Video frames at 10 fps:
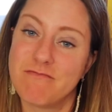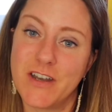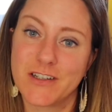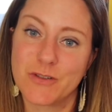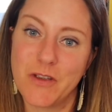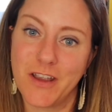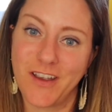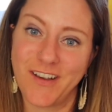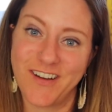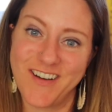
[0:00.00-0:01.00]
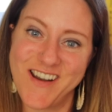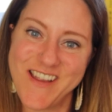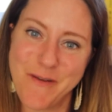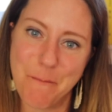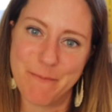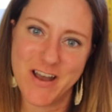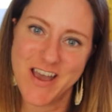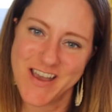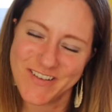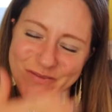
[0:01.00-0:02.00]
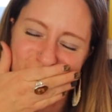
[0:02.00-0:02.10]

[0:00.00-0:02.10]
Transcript: next week. All right, bye.